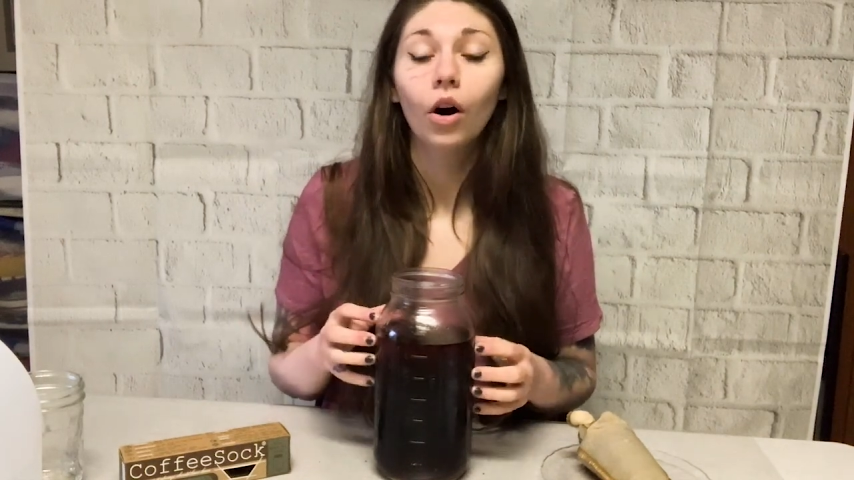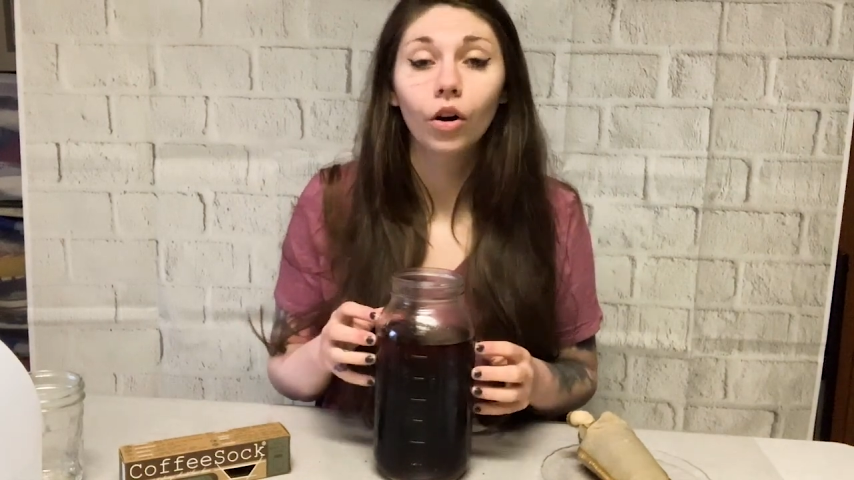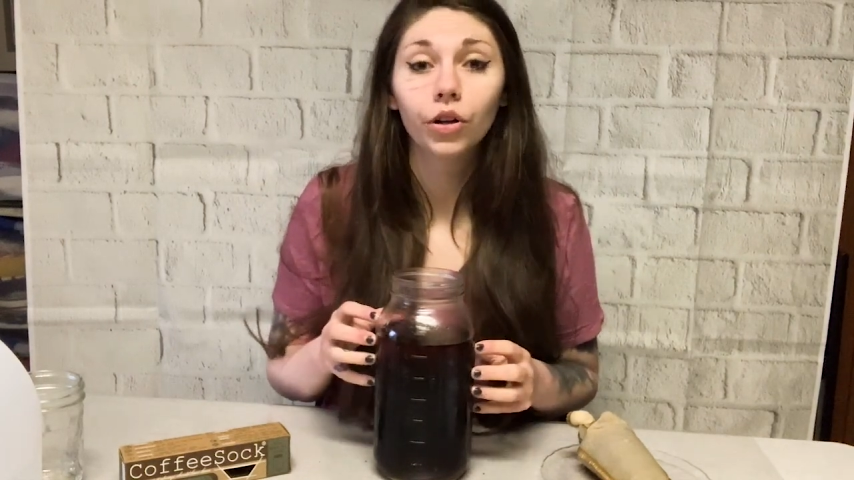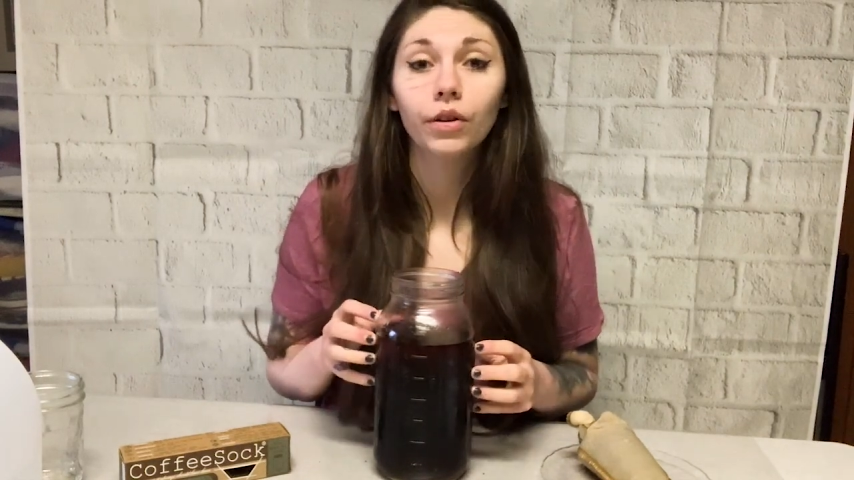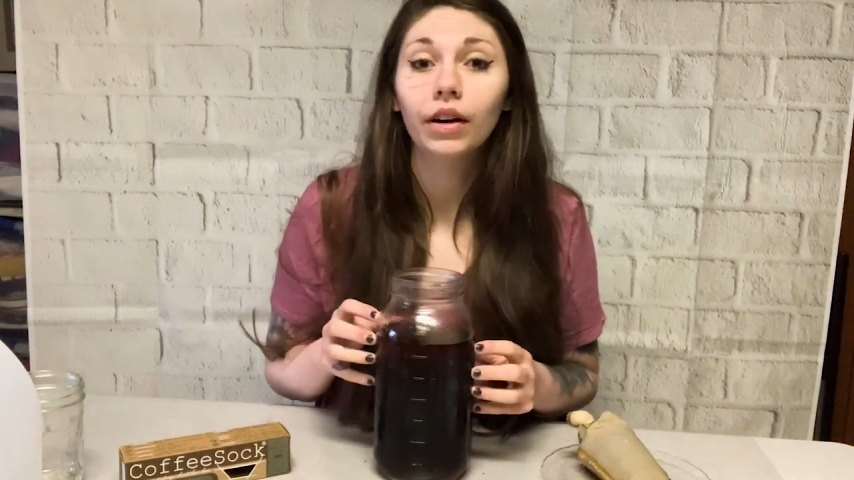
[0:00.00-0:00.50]

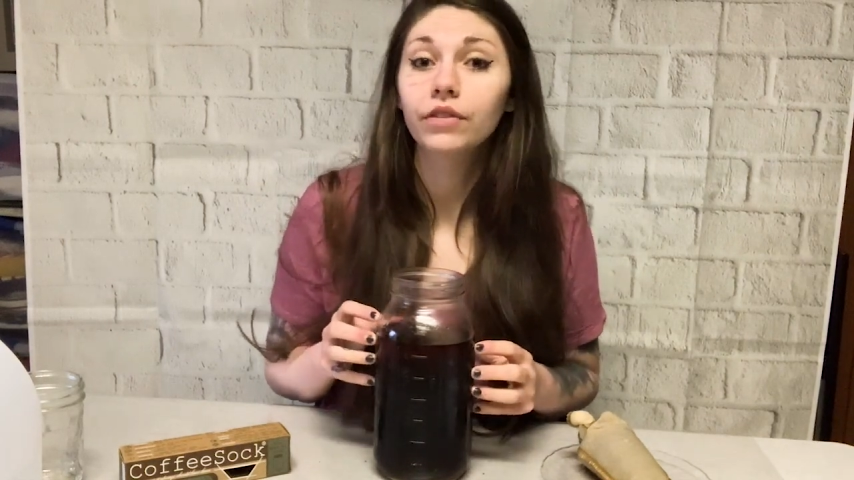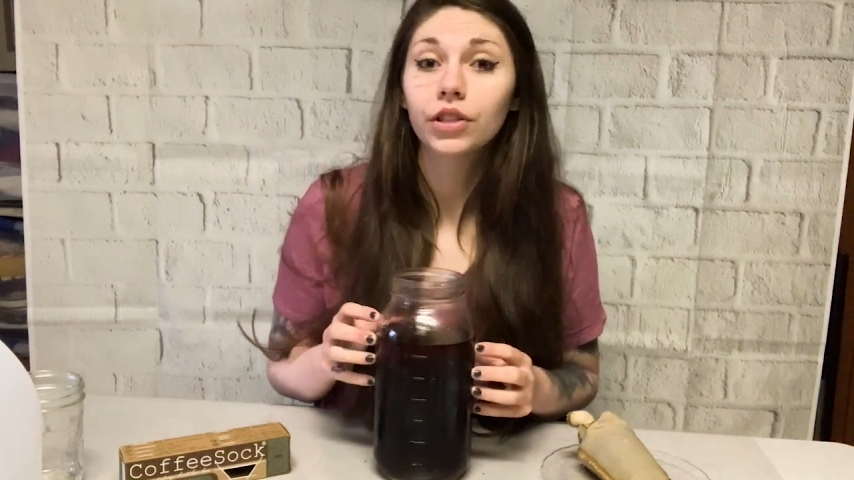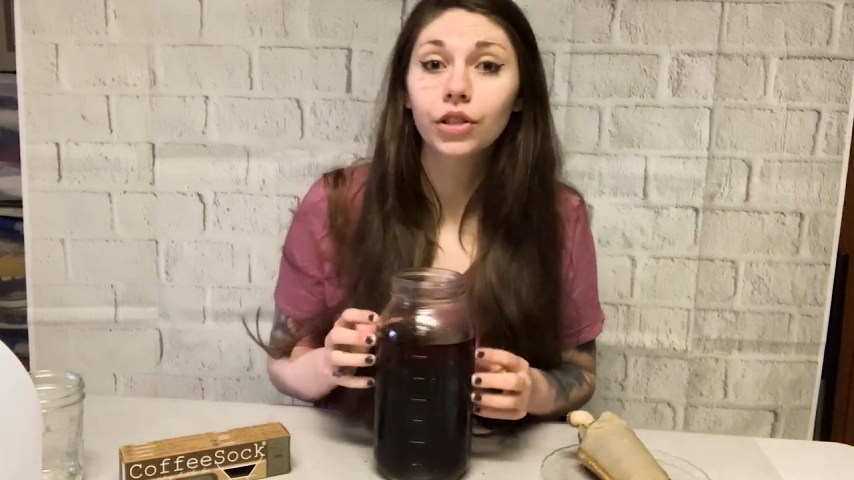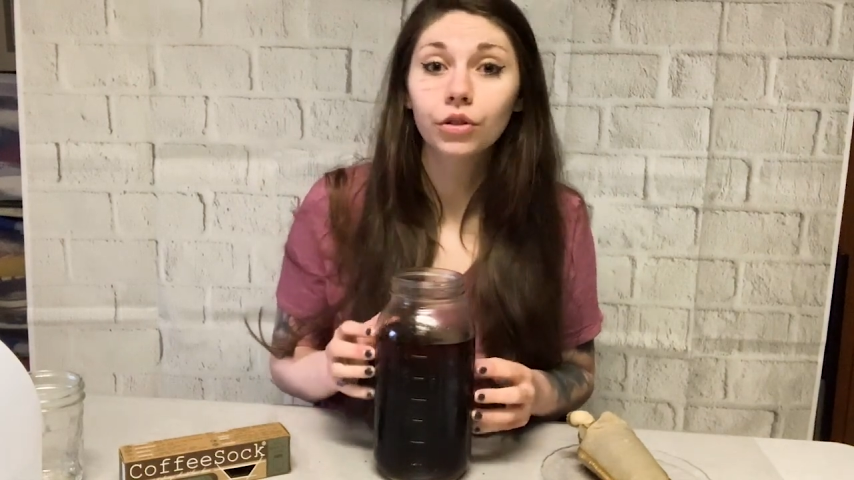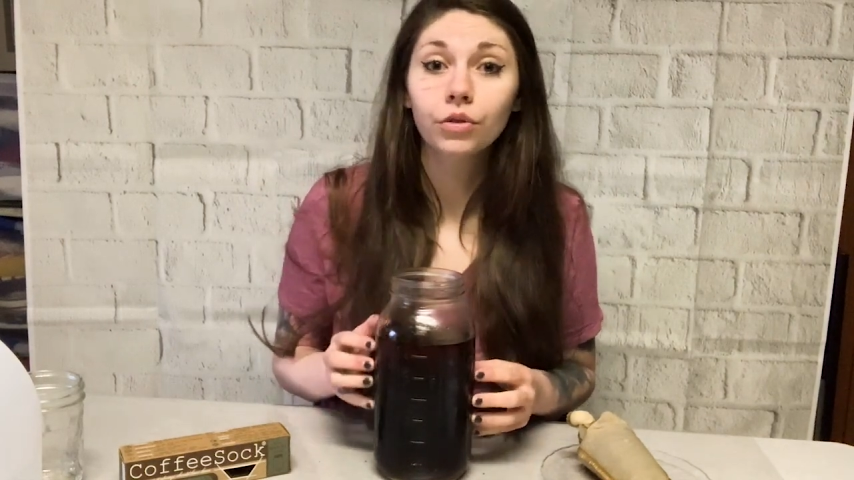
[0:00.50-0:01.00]
all you have to
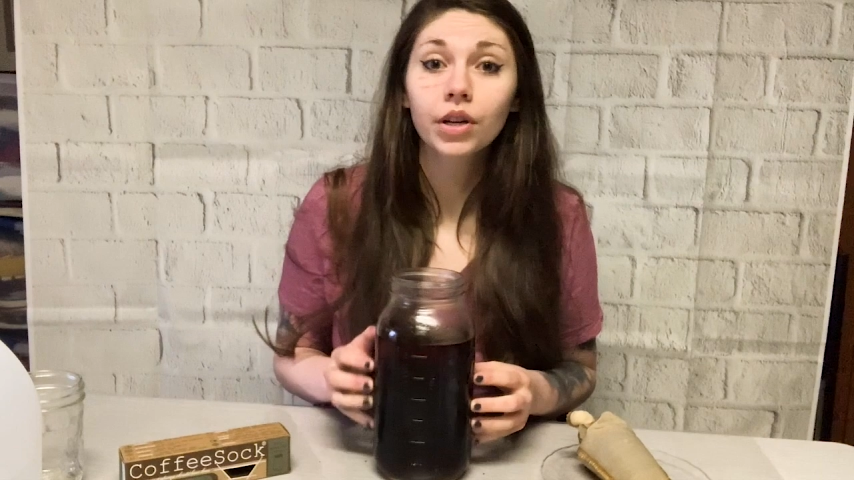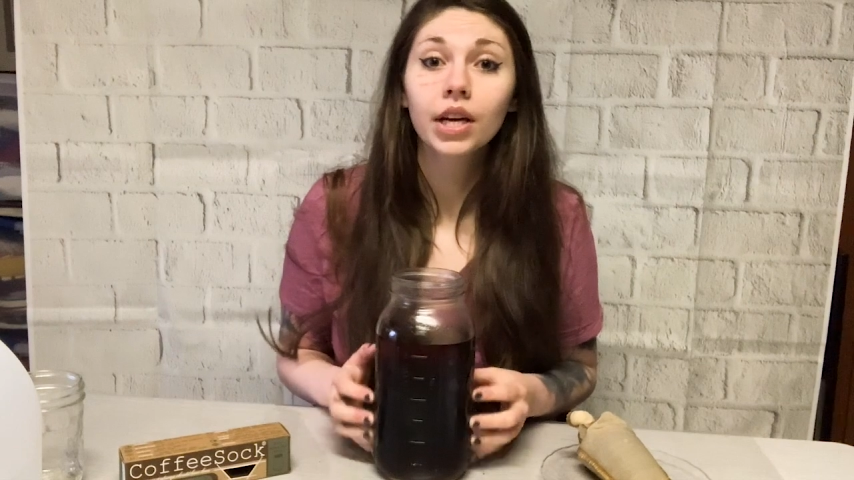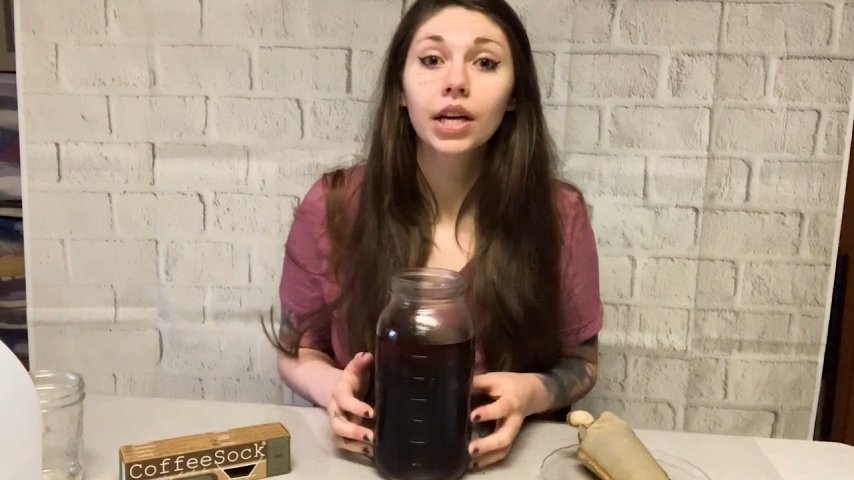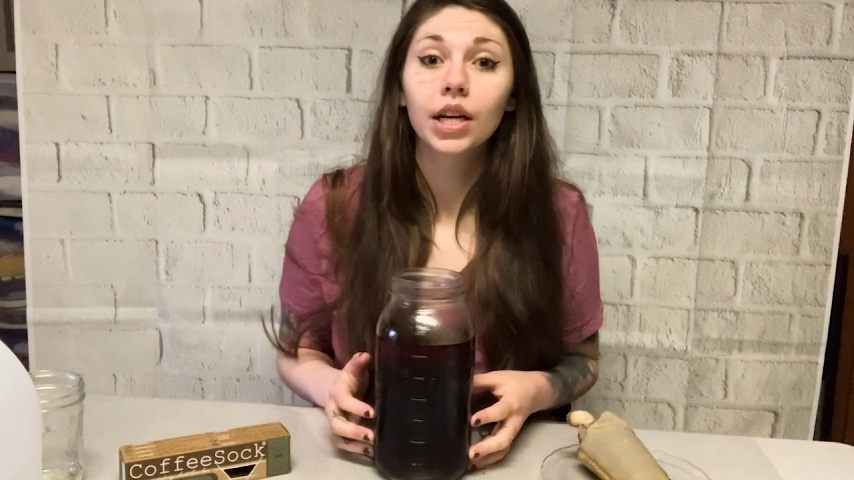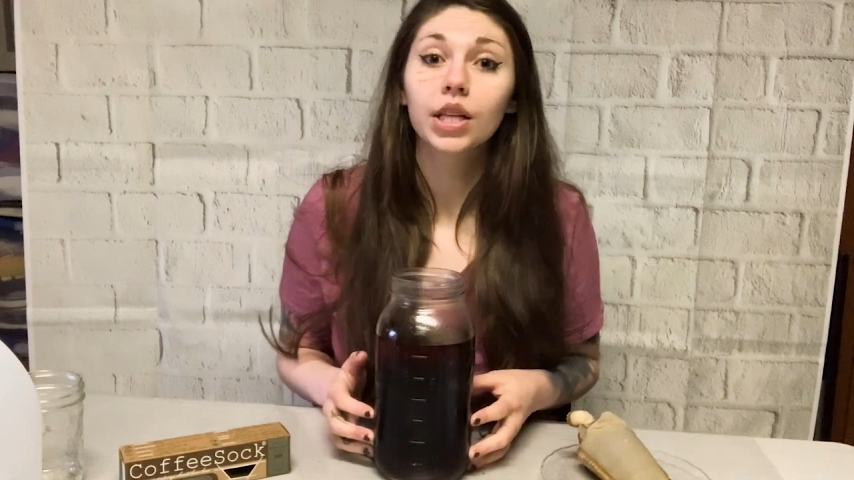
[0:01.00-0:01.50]
do
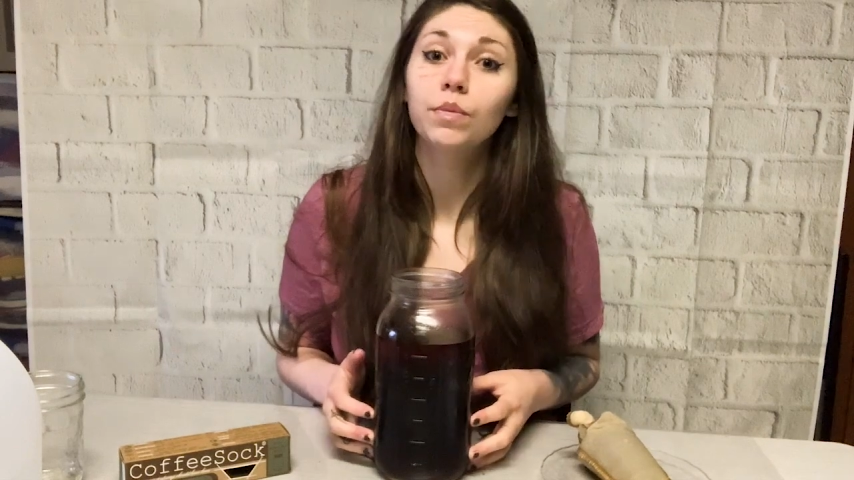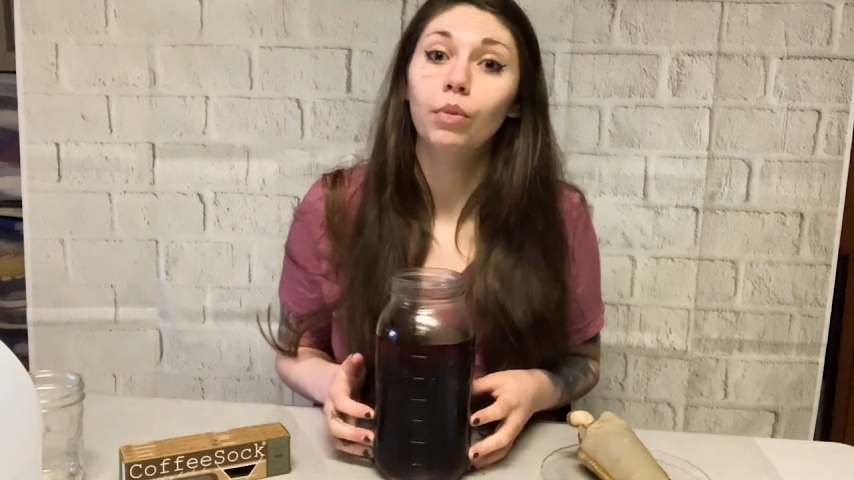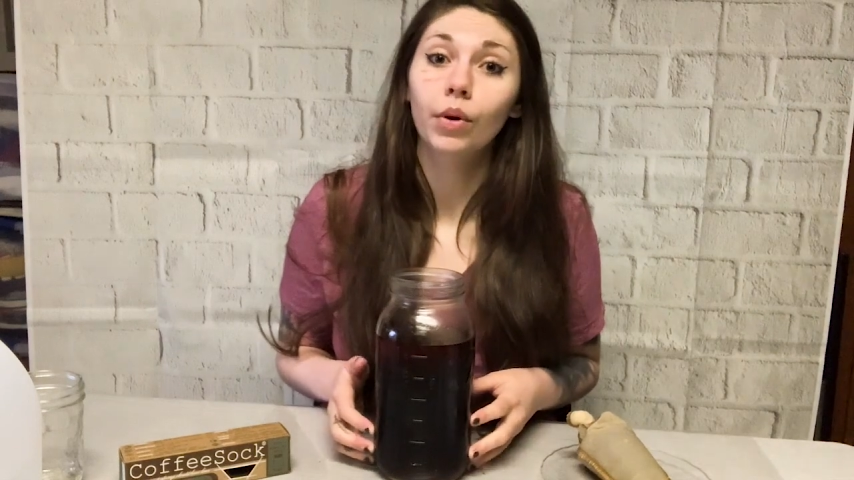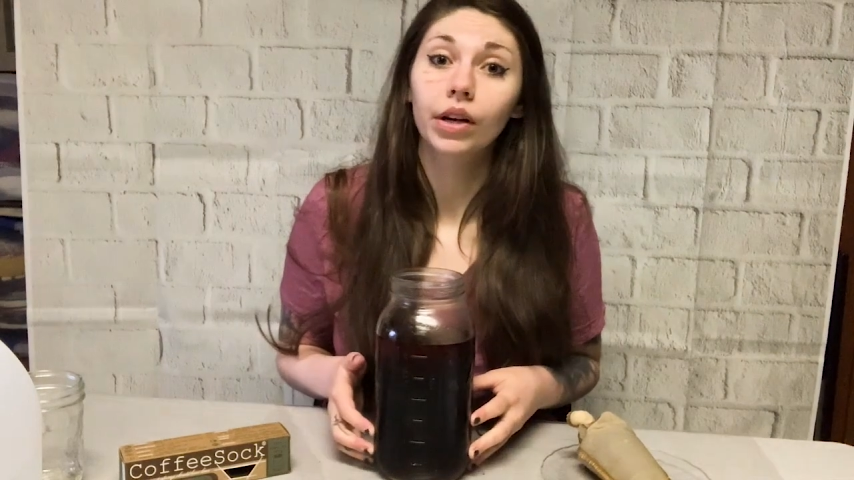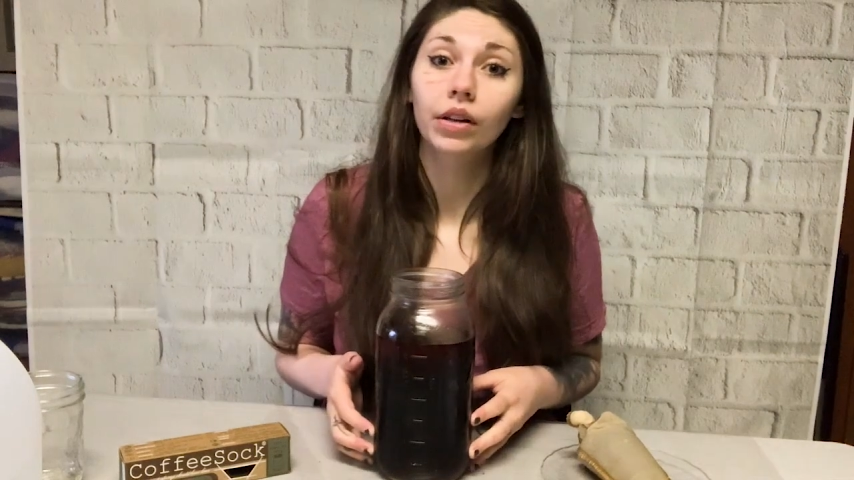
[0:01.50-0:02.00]
is
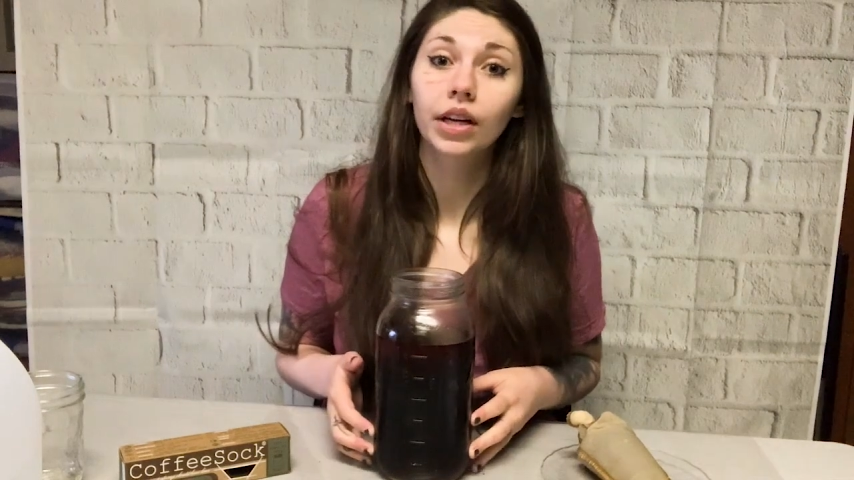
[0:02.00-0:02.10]
boil